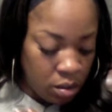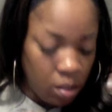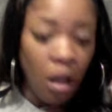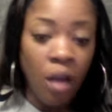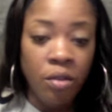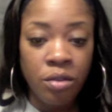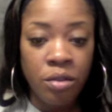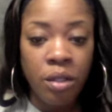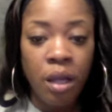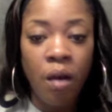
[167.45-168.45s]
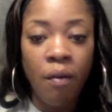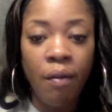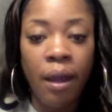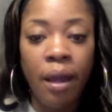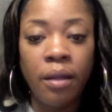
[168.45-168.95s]
luster, and all
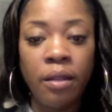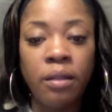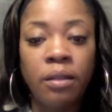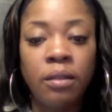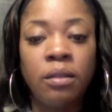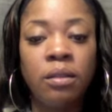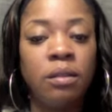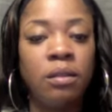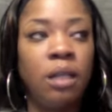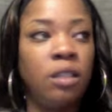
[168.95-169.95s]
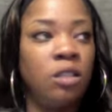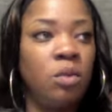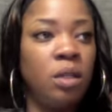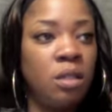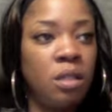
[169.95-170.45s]
that, and I just
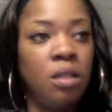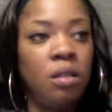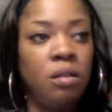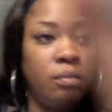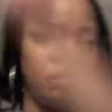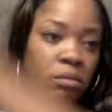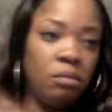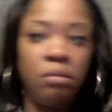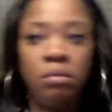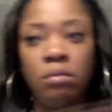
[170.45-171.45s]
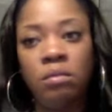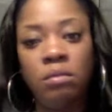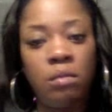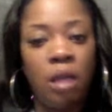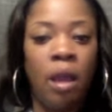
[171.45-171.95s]
want to see the
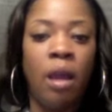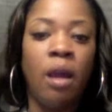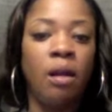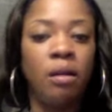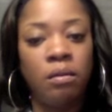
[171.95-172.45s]
the hair,